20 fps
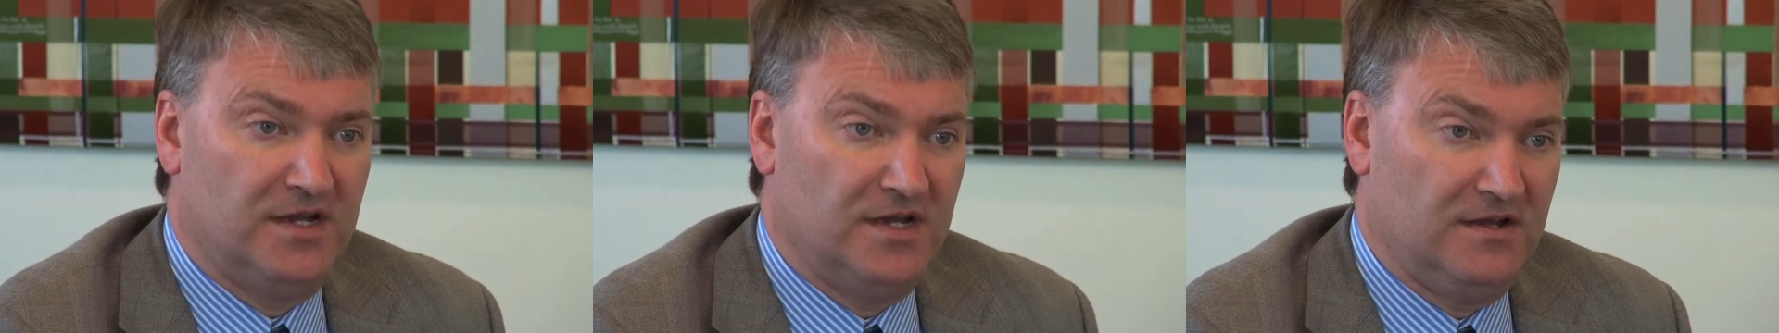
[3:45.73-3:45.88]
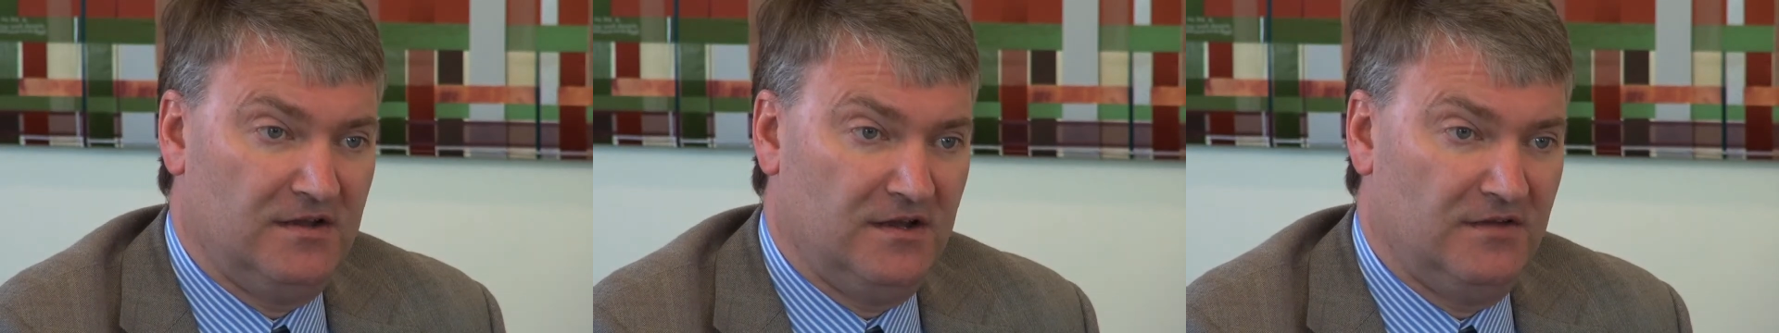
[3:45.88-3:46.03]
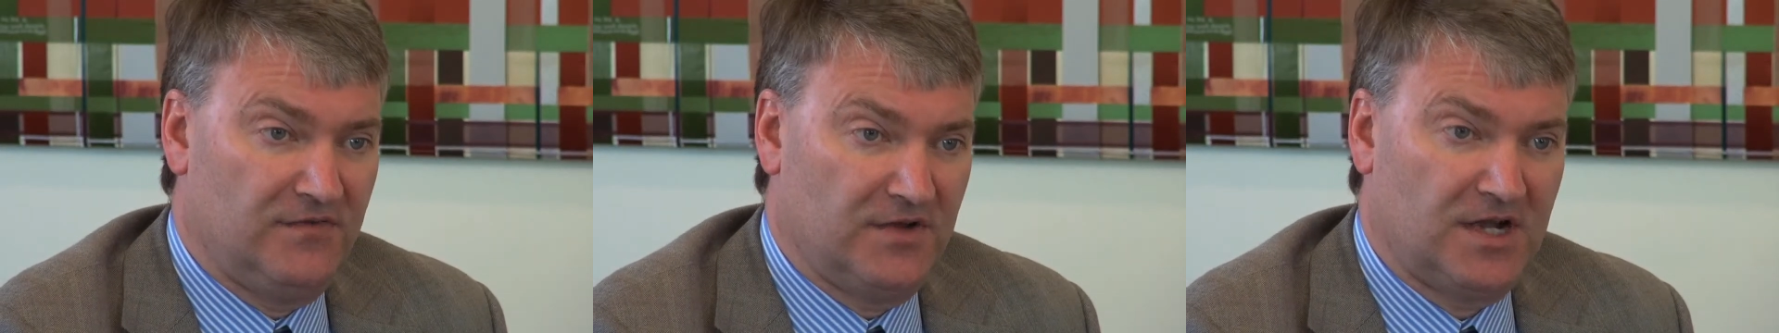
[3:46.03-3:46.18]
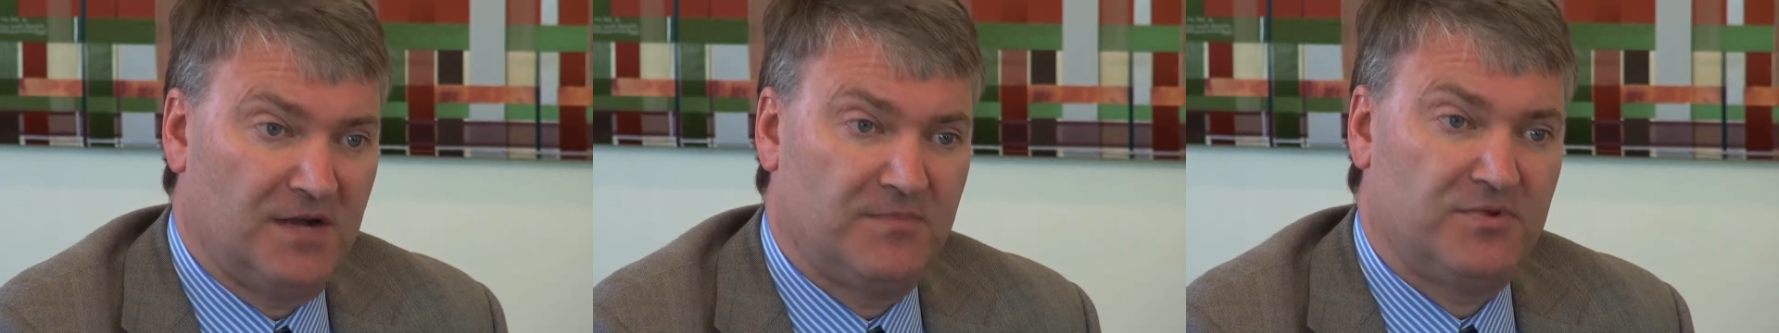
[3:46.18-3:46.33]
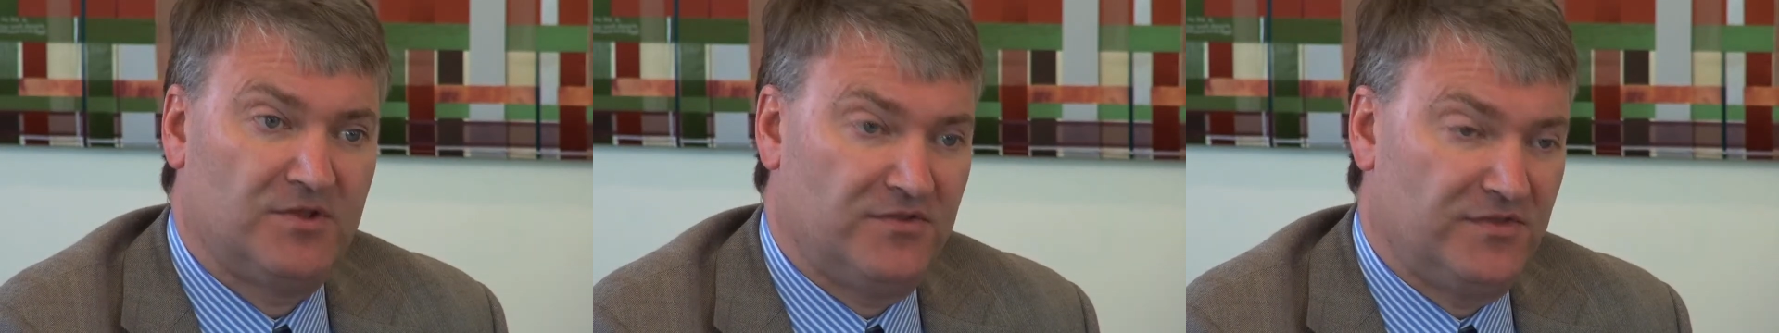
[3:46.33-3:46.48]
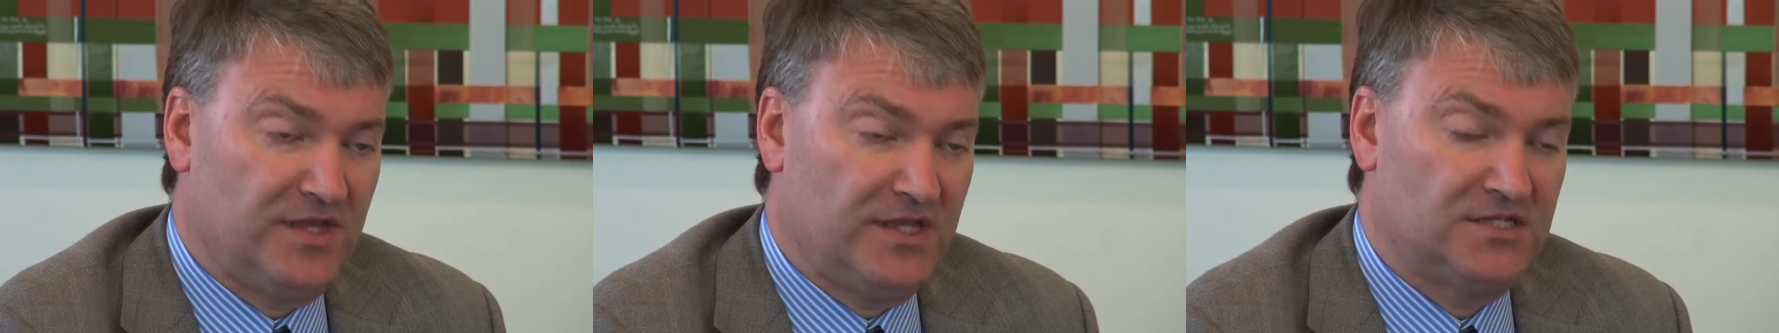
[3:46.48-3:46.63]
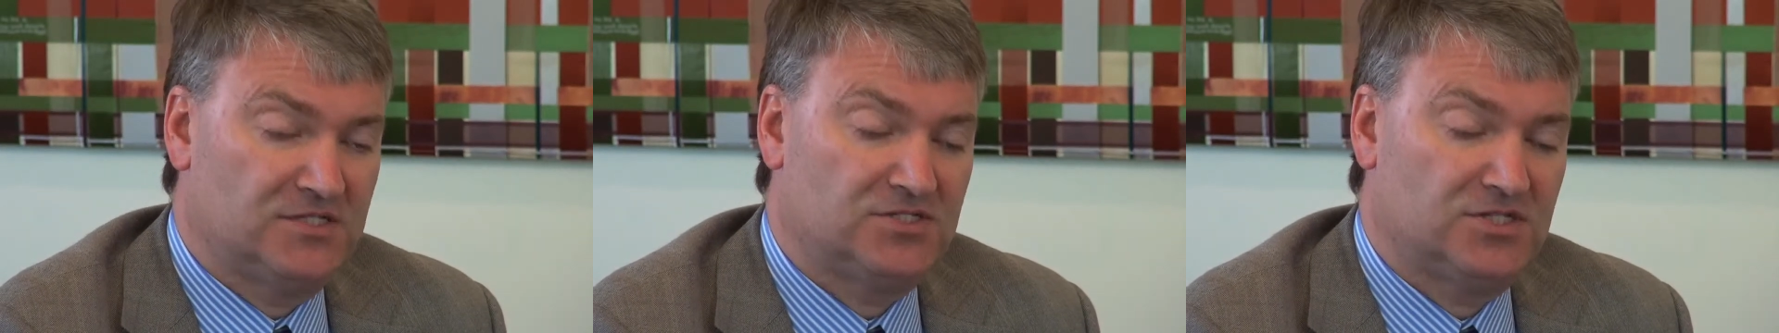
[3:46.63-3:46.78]
a couple
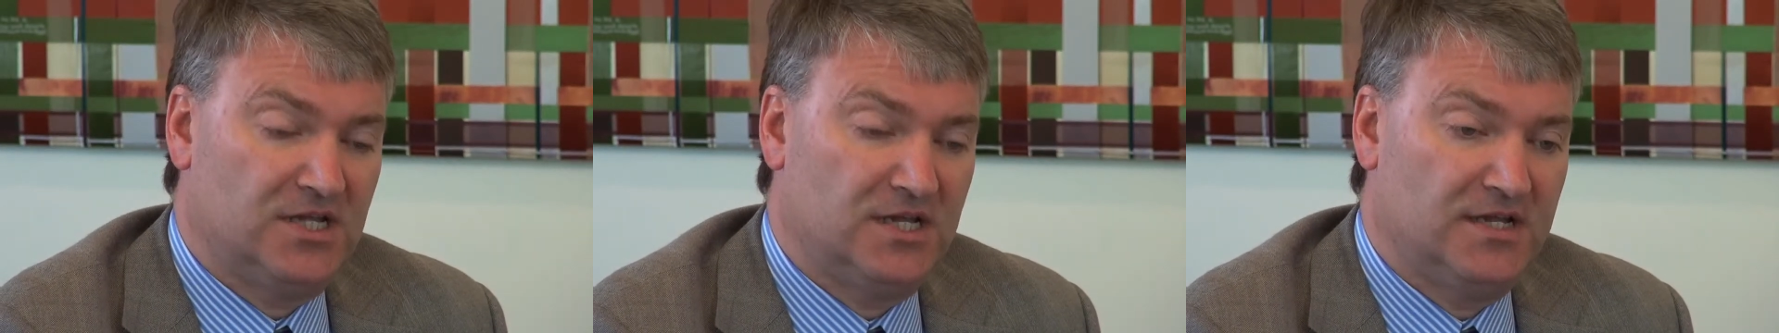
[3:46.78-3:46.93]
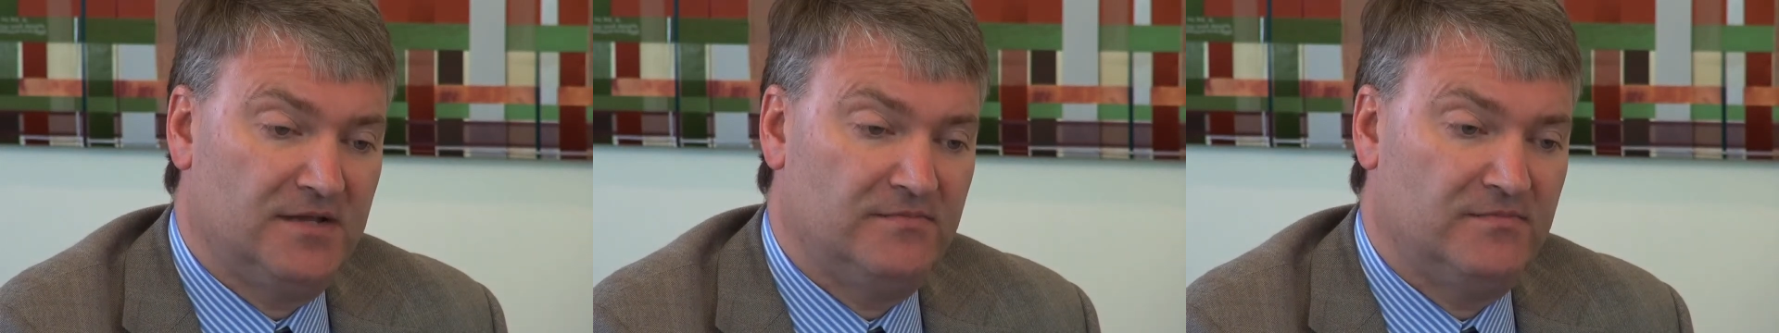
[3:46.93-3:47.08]
of things.